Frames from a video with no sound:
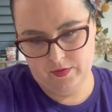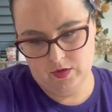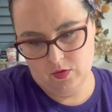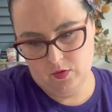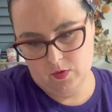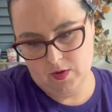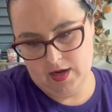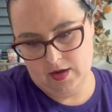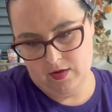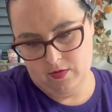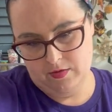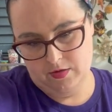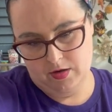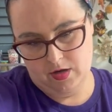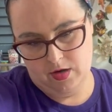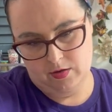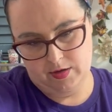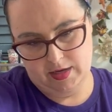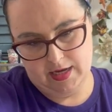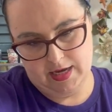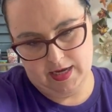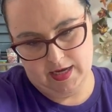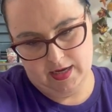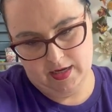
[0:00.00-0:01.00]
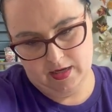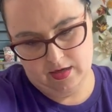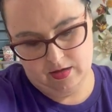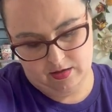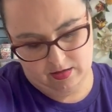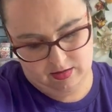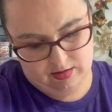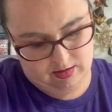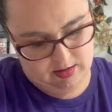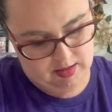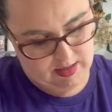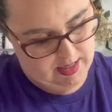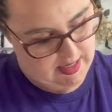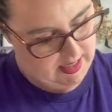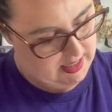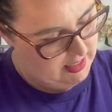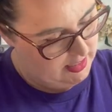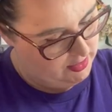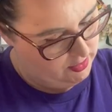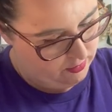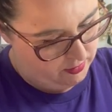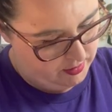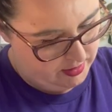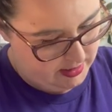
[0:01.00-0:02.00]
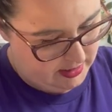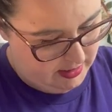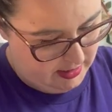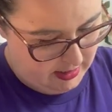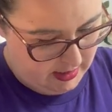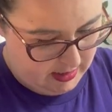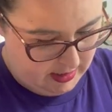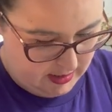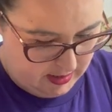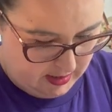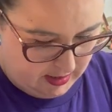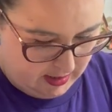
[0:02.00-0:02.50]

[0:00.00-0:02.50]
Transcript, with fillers: Wow. Okay. And I don't see,